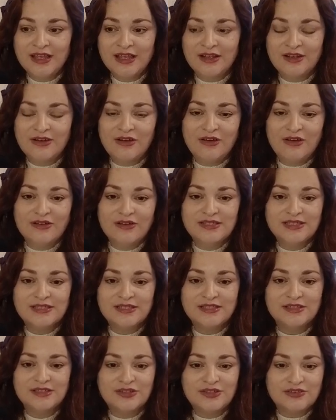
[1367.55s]
causes
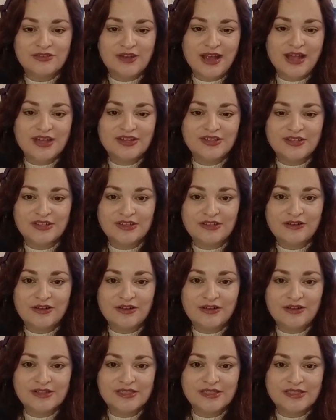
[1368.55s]
a contraction, it
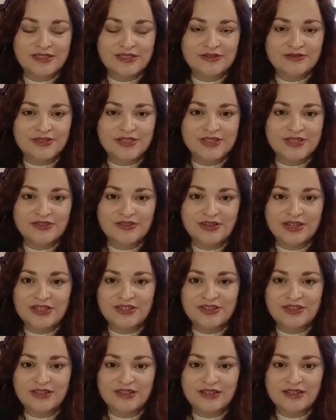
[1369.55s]
causes a
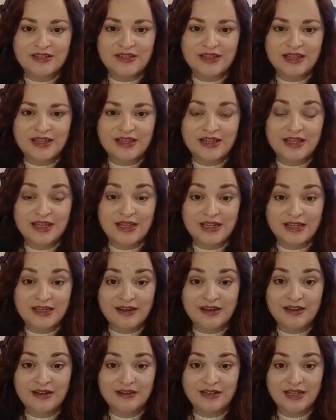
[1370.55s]
restriction in
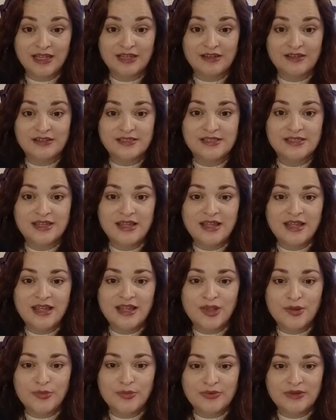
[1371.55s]
us.
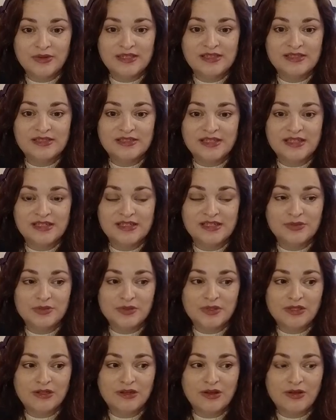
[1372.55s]
It brings us
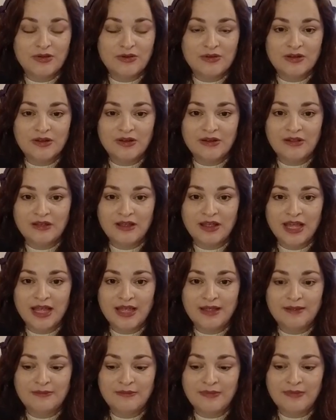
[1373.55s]
into a lower
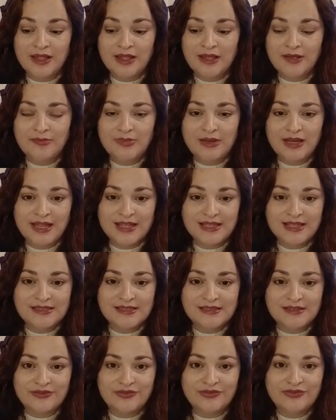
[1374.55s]

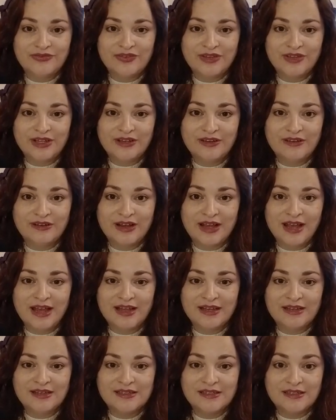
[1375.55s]
place of fear
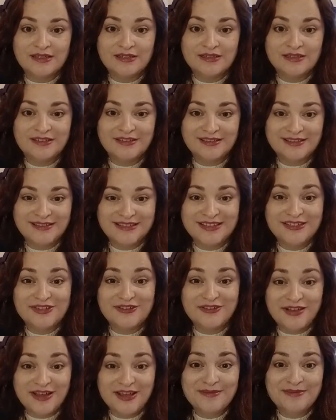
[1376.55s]
and the
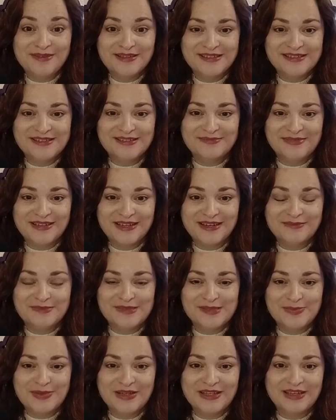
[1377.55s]
tribalism that I'm
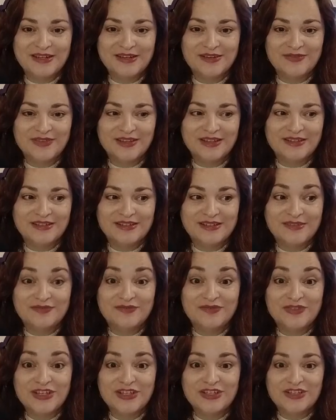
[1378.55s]
speaking of, the
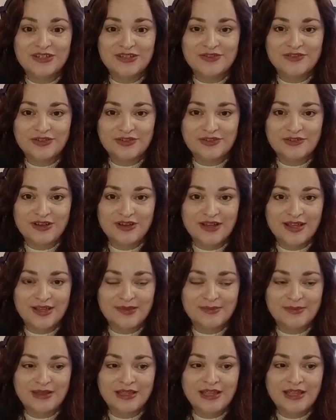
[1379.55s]
division of the tribe.